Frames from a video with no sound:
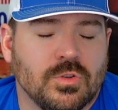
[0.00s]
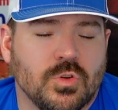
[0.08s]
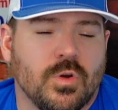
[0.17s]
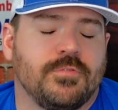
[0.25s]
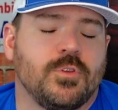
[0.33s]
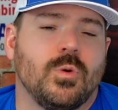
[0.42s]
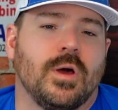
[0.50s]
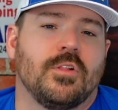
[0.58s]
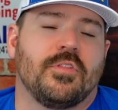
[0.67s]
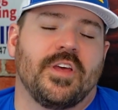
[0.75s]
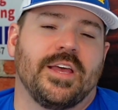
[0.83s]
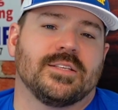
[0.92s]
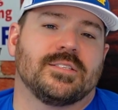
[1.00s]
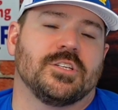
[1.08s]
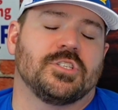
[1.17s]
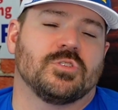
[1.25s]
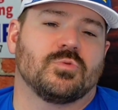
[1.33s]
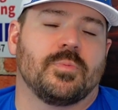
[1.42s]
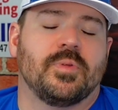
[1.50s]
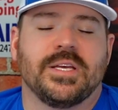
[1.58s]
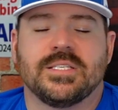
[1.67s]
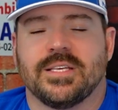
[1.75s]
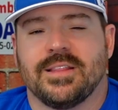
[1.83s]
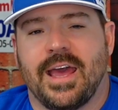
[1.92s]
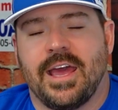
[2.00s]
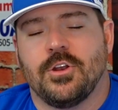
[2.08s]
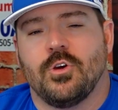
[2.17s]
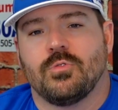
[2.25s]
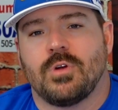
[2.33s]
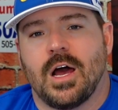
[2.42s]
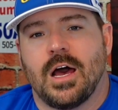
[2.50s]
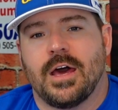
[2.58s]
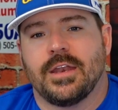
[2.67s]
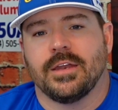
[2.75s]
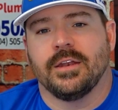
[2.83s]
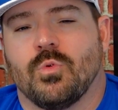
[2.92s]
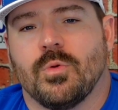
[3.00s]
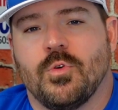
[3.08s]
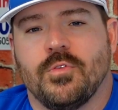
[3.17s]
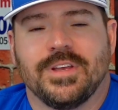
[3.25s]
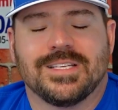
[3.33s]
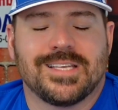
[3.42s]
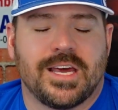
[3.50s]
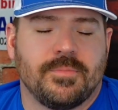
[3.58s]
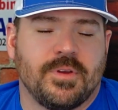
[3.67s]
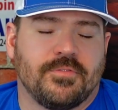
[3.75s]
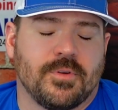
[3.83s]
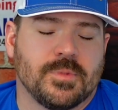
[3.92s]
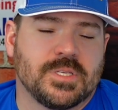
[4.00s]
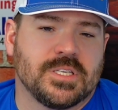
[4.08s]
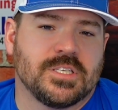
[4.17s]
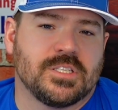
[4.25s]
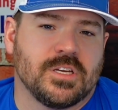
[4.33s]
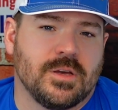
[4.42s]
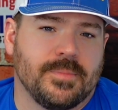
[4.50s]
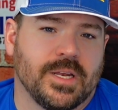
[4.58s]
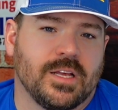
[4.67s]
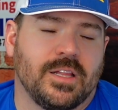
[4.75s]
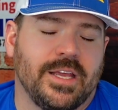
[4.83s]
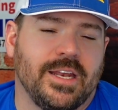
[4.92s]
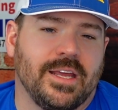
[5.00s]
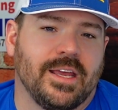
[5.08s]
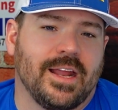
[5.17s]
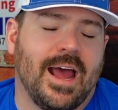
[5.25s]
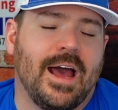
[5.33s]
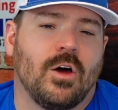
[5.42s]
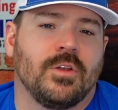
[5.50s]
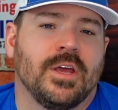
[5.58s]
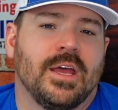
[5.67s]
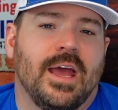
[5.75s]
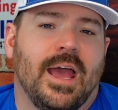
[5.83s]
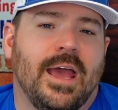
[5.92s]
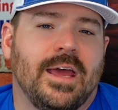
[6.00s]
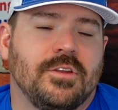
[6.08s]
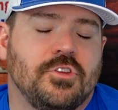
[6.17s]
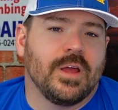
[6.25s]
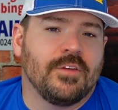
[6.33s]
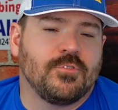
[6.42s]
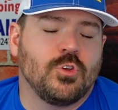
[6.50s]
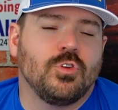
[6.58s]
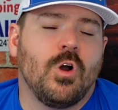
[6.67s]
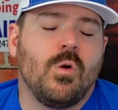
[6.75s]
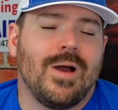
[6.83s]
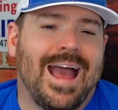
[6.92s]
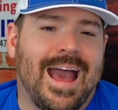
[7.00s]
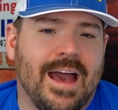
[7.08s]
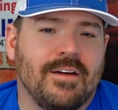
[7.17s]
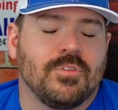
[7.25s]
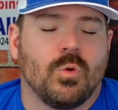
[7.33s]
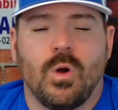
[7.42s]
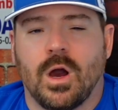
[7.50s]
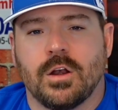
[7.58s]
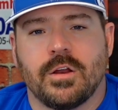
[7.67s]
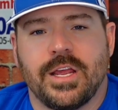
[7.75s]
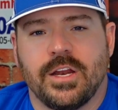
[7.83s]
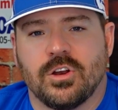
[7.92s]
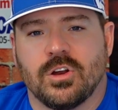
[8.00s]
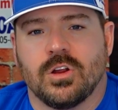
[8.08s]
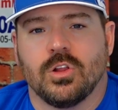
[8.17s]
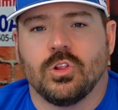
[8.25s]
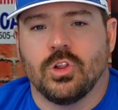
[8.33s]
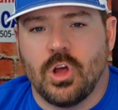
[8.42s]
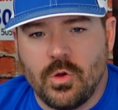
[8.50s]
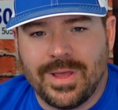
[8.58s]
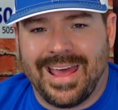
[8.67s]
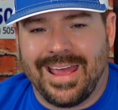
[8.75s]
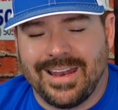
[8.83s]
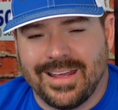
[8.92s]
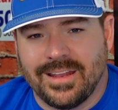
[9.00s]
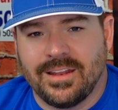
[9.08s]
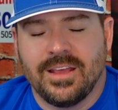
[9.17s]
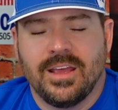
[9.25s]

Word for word: do a few other things, such as replacing the anode rod and removing sediment from the system and cleaning it out. And if you don't have the water heater located